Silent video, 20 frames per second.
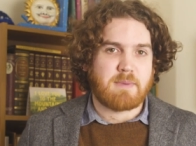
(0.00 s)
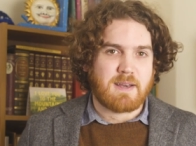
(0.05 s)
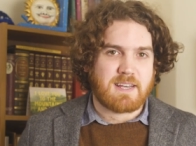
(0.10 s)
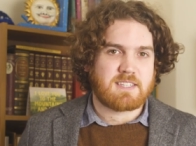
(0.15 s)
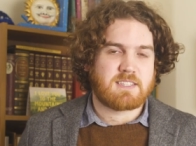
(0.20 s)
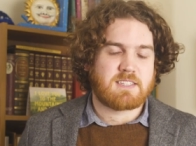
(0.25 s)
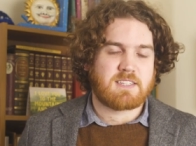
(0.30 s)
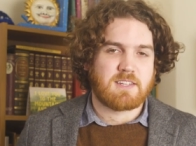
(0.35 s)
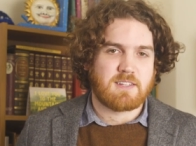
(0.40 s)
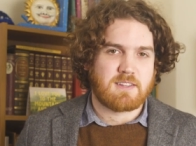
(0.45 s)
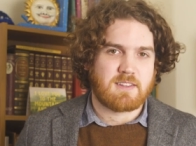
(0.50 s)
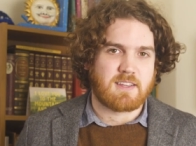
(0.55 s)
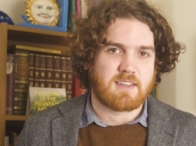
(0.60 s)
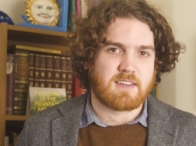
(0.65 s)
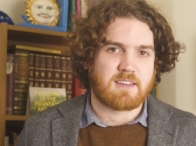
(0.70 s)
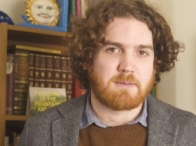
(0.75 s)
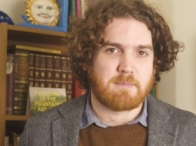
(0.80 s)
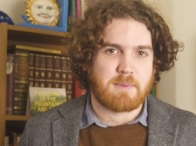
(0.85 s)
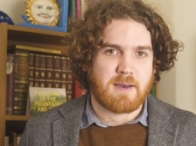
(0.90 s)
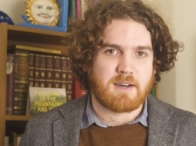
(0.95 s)
best to
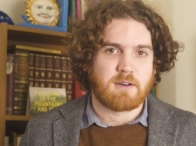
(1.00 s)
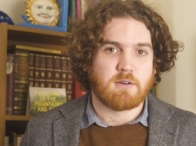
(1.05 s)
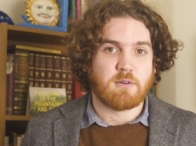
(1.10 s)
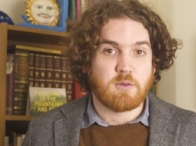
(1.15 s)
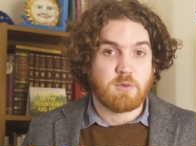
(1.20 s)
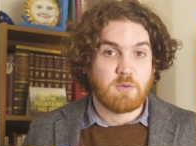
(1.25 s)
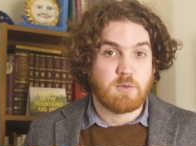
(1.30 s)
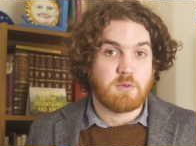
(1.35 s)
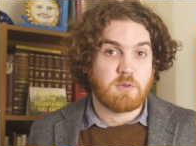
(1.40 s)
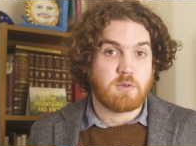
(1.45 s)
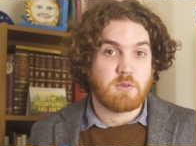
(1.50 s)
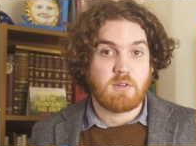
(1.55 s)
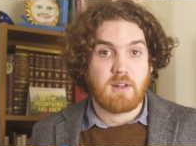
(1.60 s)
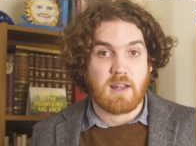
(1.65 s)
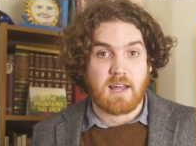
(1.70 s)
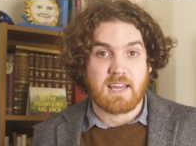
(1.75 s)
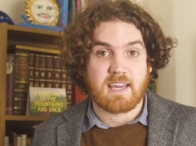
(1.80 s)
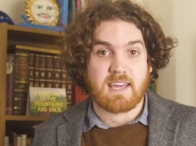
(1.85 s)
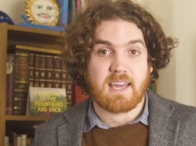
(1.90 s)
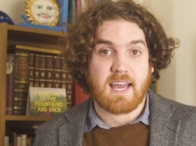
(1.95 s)
think about who you
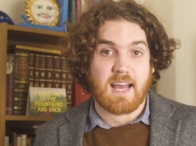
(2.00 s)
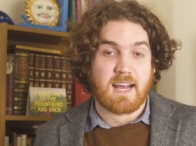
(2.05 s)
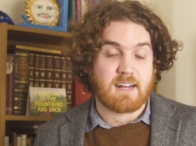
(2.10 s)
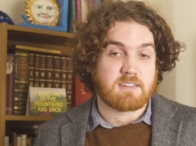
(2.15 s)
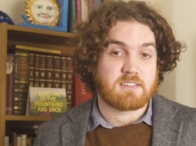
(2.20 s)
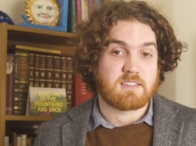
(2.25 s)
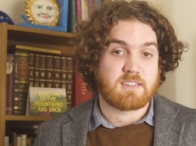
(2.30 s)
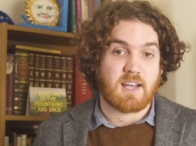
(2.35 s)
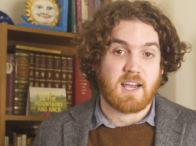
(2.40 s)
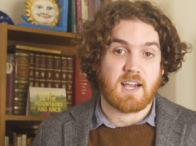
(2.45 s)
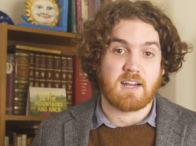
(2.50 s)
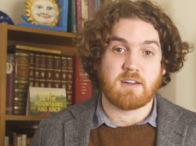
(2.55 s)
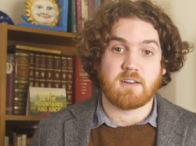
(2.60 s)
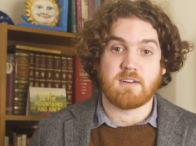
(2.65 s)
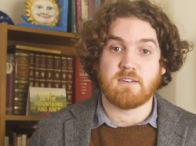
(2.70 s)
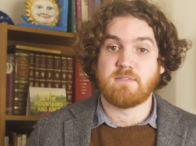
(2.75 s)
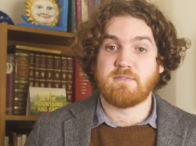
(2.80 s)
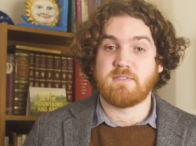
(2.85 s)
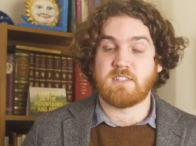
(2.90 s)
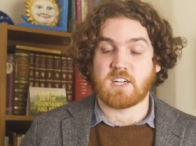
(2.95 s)
like outside
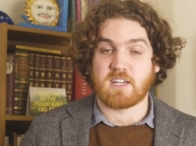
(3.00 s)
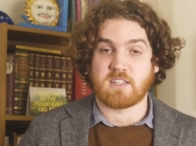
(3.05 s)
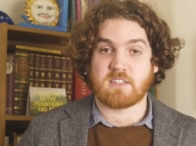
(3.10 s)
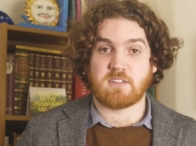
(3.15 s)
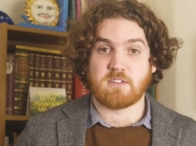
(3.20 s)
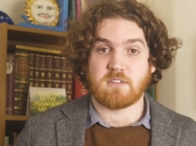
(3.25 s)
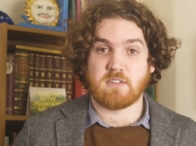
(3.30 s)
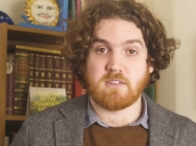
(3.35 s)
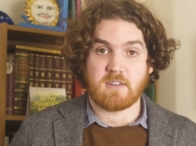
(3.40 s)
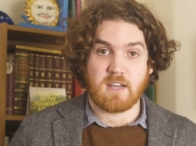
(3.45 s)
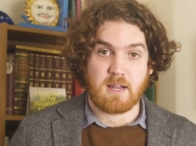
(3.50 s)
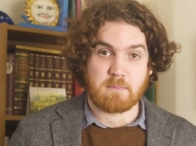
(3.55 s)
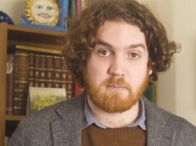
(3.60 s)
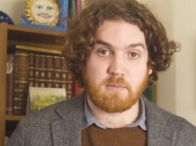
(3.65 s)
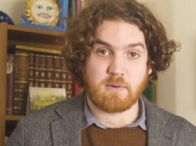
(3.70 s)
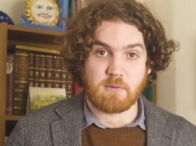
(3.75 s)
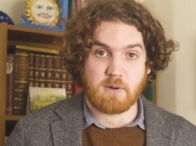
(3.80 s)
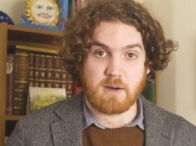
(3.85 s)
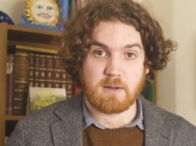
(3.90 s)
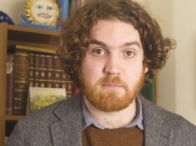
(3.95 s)
of just your
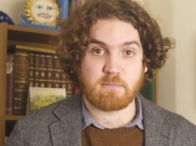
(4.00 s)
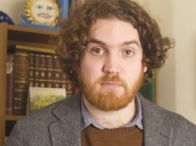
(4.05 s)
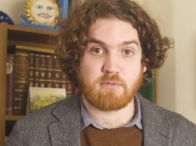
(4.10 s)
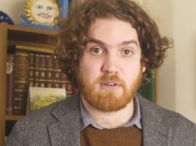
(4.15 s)
number one